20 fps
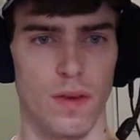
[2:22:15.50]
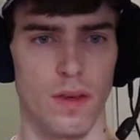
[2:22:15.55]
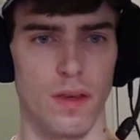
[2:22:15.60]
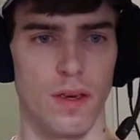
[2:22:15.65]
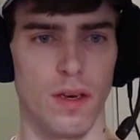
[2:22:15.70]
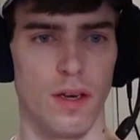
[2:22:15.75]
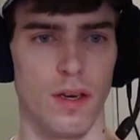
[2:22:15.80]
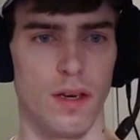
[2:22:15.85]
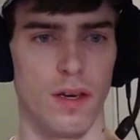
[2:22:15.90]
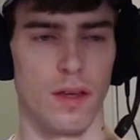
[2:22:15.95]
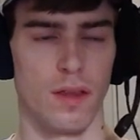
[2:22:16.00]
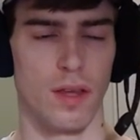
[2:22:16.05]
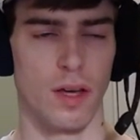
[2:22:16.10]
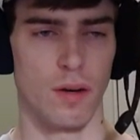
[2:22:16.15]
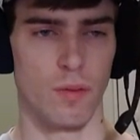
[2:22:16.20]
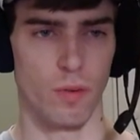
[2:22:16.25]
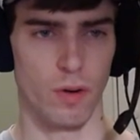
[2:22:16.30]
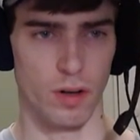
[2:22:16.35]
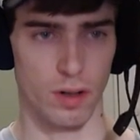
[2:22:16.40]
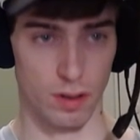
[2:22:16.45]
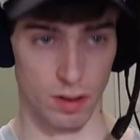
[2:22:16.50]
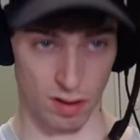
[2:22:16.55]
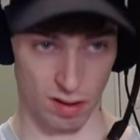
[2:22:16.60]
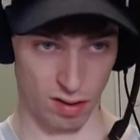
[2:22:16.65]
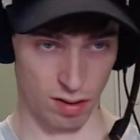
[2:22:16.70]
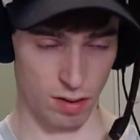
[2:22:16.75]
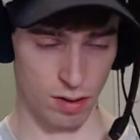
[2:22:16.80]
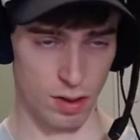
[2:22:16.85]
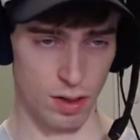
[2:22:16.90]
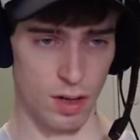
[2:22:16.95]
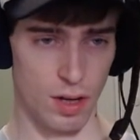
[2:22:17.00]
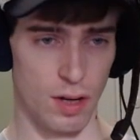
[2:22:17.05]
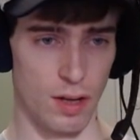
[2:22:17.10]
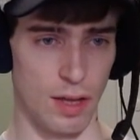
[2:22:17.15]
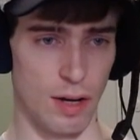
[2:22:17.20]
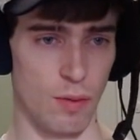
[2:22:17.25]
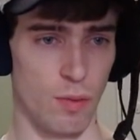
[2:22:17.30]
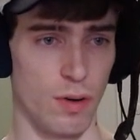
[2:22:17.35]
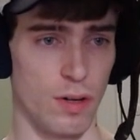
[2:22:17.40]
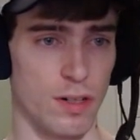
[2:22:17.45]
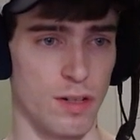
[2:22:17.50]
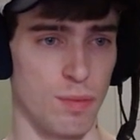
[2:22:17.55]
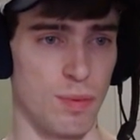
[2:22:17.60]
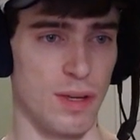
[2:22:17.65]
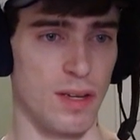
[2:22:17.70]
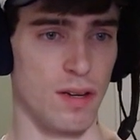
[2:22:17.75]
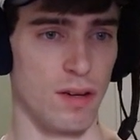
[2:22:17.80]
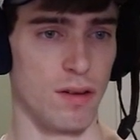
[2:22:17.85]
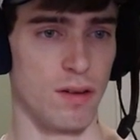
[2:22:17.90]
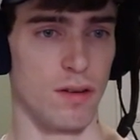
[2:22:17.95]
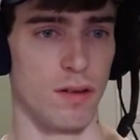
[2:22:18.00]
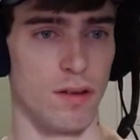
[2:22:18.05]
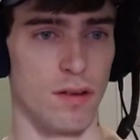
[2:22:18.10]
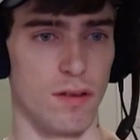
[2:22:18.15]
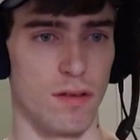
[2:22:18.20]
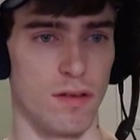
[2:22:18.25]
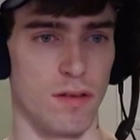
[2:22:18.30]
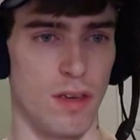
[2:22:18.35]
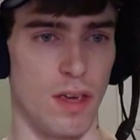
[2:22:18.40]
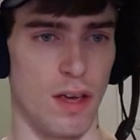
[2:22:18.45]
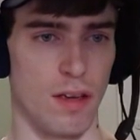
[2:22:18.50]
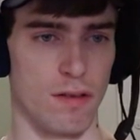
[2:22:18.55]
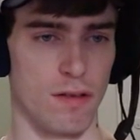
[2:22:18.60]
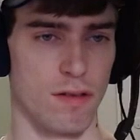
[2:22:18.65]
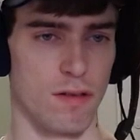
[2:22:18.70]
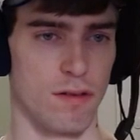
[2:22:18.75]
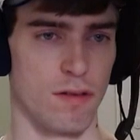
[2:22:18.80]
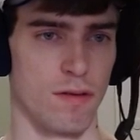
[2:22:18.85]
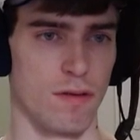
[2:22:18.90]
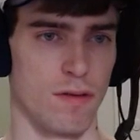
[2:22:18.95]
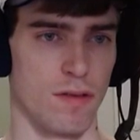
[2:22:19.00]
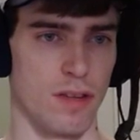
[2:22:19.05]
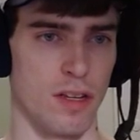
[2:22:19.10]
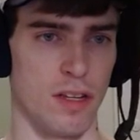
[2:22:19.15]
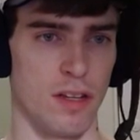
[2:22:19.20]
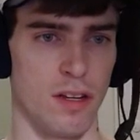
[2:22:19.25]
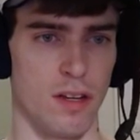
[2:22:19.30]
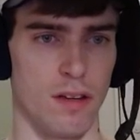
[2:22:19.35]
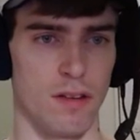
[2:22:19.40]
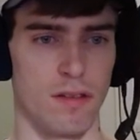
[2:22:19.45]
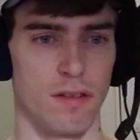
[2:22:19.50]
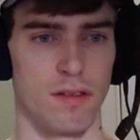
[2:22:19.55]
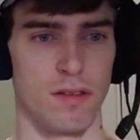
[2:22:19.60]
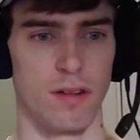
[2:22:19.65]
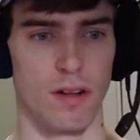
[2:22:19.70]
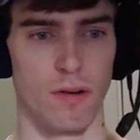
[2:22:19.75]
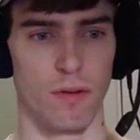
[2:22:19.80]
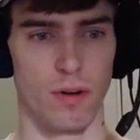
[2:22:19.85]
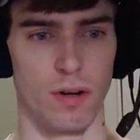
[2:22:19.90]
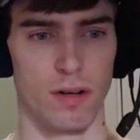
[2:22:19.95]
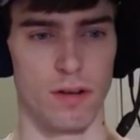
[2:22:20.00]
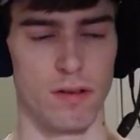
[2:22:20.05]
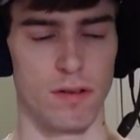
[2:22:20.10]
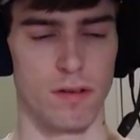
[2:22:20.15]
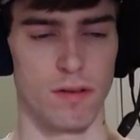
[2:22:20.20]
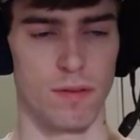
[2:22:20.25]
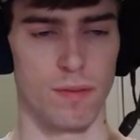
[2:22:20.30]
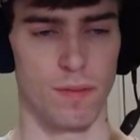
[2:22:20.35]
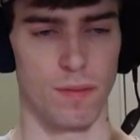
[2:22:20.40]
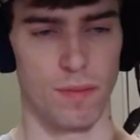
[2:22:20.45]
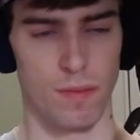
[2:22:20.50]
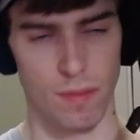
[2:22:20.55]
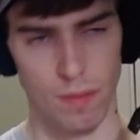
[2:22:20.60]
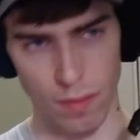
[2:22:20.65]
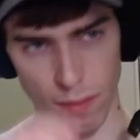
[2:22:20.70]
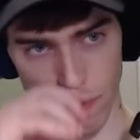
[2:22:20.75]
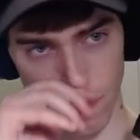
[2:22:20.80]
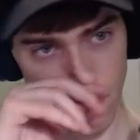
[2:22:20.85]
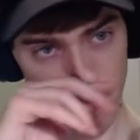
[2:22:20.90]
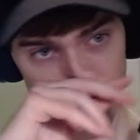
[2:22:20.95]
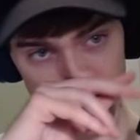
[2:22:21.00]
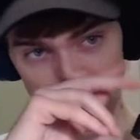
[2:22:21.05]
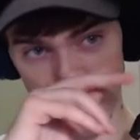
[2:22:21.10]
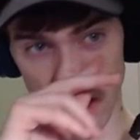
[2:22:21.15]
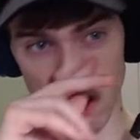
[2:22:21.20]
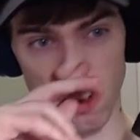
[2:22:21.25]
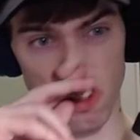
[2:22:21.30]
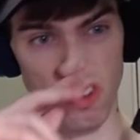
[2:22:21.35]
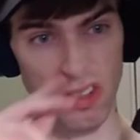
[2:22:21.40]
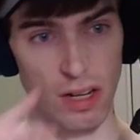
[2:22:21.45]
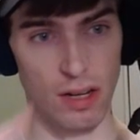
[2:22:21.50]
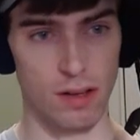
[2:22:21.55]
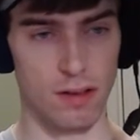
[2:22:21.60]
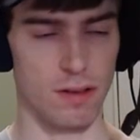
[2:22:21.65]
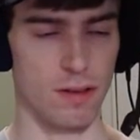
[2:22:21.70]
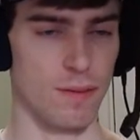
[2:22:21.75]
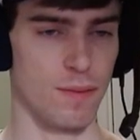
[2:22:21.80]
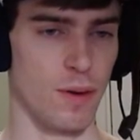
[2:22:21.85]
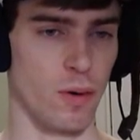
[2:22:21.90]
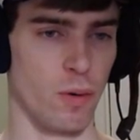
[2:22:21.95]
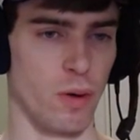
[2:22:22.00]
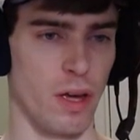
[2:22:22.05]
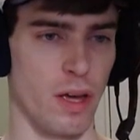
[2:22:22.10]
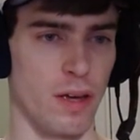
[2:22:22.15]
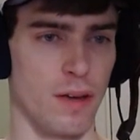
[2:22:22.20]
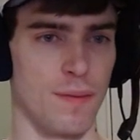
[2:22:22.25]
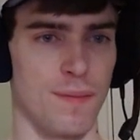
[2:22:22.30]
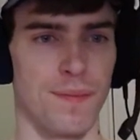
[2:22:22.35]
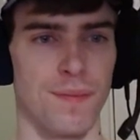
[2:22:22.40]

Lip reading: Yeah, that works. That works because, yes, it does. That works. It just does, okay?